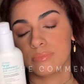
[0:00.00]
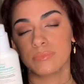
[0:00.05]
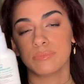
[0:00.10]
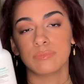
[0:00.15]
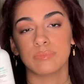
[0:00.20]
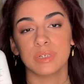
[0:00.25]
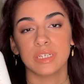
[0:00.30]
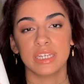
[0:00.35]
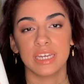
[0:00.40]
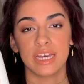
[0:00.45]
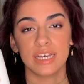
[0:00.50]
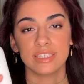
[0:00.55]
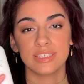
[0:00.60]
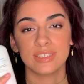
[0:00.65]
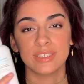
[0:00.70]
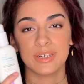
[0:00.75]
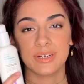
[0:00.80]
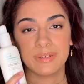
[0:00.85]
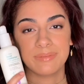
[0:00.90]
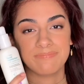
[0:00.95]
But yeah,
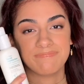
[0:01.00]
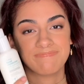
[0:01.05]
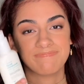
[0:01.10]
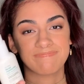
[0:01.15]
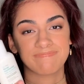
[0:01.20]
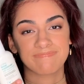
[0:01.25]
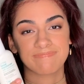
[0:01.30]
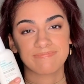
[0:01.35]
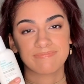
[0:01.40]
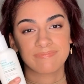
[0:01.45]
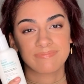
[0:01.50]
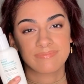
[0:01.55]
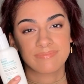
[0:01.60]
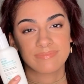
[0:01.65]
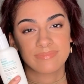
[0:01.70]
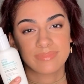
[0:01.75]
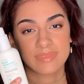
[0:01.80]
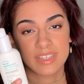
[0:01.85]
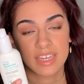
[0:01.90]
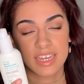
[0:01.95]
so
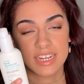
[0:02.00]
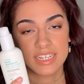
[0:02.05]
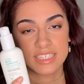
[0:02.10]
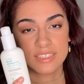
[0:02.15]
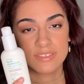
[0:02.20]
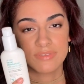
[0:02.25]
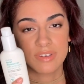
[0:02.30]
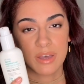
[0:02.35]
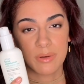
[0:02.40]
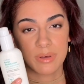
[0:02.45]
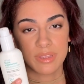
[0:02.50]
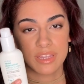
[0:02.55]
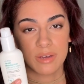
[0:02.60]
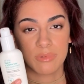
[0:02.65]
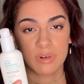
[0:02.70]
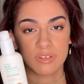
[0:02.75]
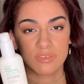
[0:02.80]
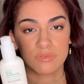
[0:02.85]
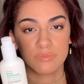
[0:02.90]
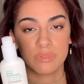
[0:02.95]
I need to find one that
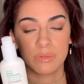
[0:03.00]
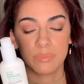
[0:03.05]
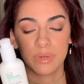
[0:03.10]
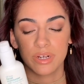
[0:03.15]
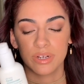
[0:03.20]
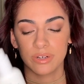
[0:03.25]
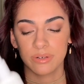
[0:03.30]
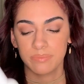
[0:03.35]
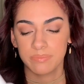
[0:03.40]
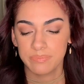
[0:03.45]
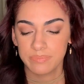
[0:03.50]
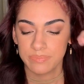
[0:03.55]
works for me better.